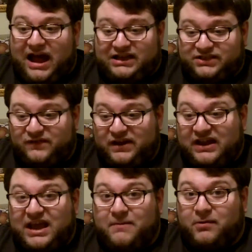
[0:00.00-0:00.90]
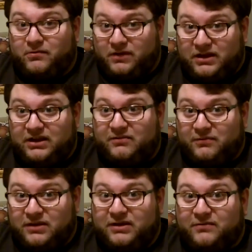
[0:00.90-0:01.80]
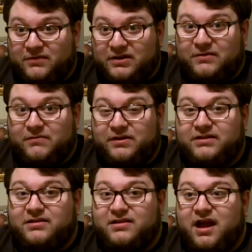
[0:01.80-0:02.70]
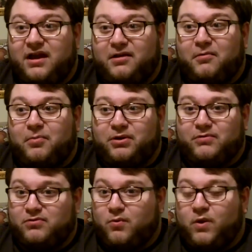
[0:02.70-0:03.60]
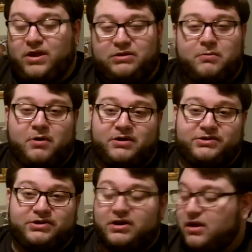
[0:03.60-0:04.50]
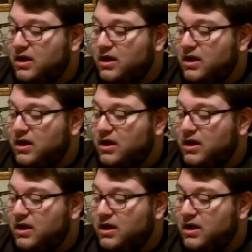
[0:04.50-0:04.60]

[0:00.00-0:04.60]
actually found a game I really desired, but it was way too much.